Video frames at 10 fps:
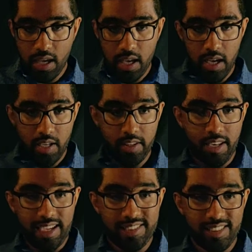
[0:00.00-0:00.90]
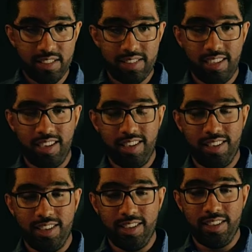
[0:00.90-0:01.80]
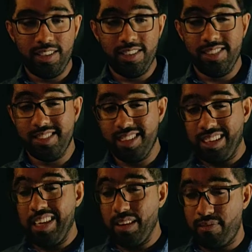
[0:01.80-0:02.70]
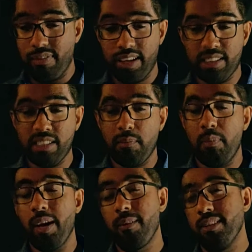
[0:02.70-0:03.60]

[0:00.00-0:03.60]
The next is the sticking effect, comparing